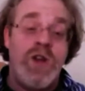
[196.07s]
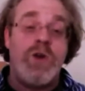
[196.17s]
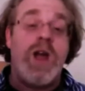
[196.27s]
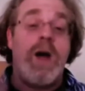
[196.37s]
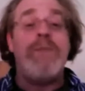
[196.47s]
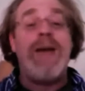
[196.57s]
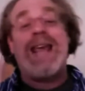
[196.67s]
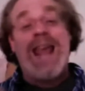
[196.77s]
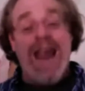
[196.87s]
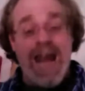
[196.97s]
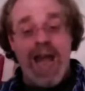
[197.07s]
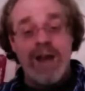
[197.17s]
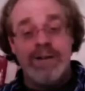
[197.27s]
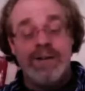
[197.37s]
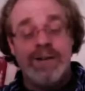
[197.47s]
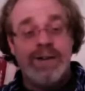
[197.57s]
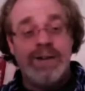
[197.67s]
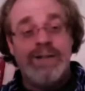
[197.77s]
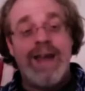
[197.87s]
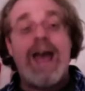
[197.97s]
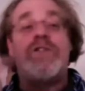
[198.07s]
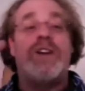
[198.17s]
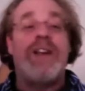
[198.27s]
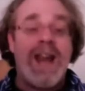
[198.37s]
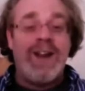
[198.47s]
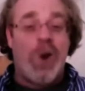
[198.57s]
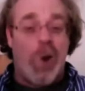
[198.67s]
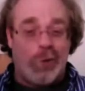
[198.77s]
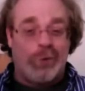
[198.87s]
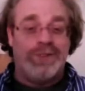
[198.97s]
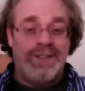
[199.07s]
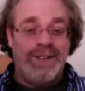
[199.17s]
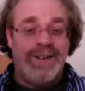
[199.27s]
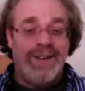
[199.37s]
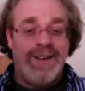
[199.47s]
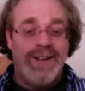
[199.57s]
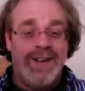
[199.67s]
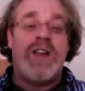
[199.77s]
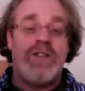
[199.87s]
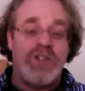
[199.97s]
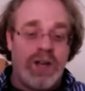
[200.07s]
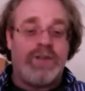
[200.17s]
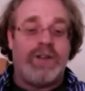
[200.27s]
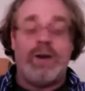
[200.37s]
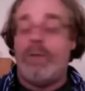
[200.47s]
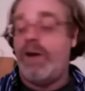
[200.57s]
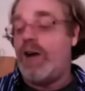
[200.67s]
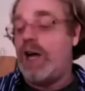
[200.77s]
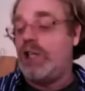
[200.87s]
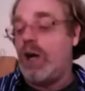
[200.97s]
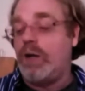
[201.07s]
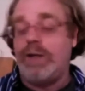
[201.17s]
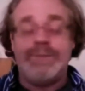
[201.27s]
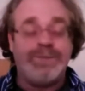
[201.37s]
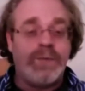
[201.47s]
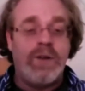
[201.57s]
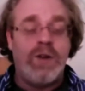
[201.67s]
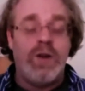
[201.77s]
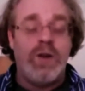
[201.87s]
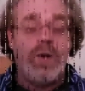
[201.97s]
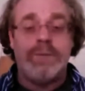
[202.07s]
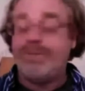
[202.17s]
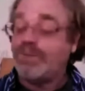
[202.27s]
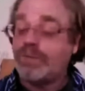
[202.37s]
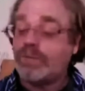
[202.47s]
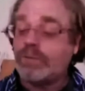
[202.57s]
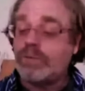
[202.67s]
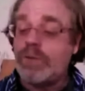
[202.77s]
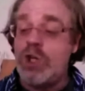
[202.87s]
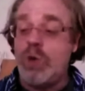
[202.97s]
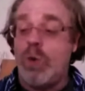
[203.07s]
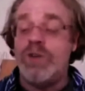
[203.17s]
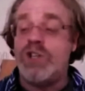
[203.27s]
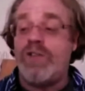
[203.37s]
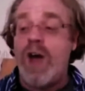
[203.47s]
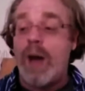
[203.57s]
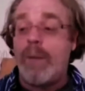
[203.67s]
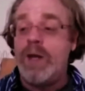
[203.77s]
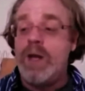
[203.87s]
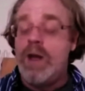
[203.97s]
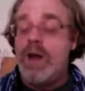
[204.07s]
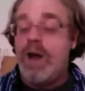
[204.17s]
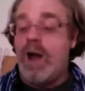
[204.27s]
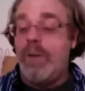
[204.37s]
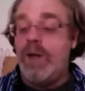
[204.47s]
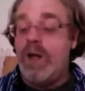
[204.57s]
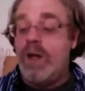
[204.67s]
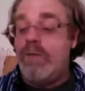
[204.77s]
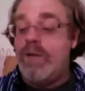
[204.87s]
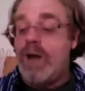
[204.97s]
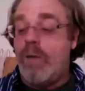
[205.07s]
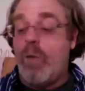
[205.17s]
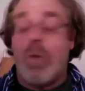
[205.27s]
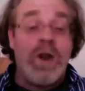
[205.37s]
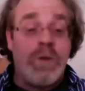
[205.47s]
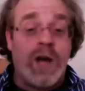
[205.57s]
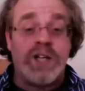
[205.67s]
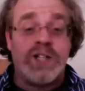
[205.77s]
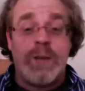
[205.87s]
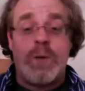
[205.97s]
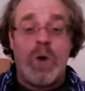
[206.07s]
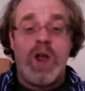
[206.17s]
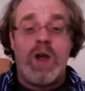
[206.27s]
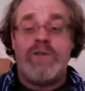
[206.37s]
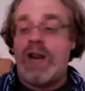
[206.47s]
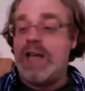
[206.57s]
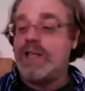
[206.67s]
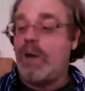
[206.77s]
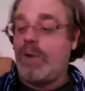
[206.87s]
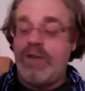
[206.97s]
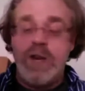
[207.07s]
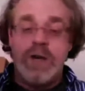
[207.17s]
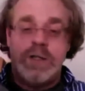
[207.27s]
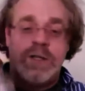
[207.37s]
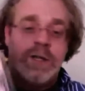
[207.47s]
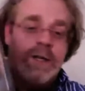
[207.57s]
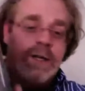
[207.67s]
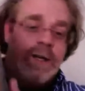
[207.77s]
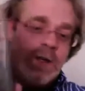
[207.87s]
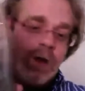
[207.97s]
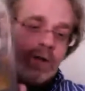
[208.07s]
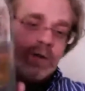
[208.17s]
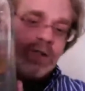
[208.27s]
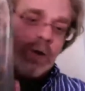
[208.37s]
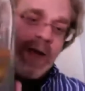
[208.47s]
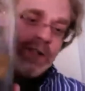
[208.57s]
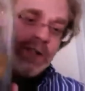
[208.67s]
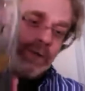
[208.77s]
come back in after getting cold, and you give yourself a little bit of hot chocolate to warm yourself up, one of the projects I've been working on for the last couple of years is called Solbeso,